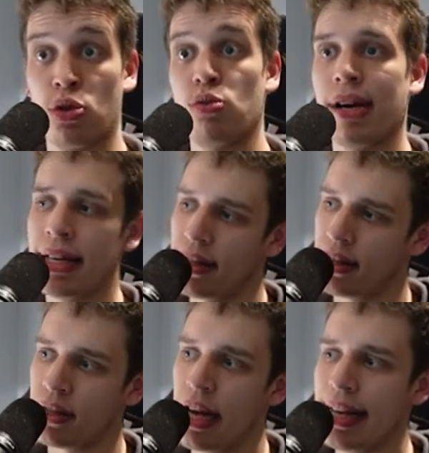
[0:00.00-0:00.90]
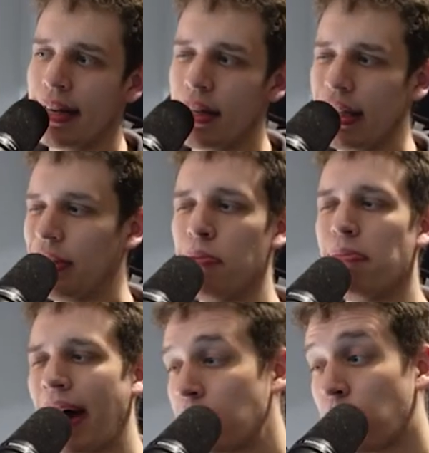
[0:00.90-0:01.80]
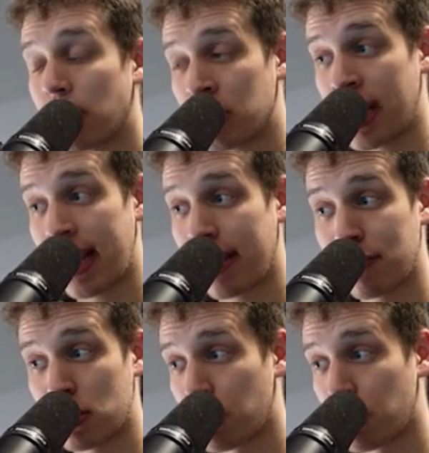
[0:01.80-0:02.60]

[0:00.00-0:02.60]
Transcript: two bases, you might want to check if there's a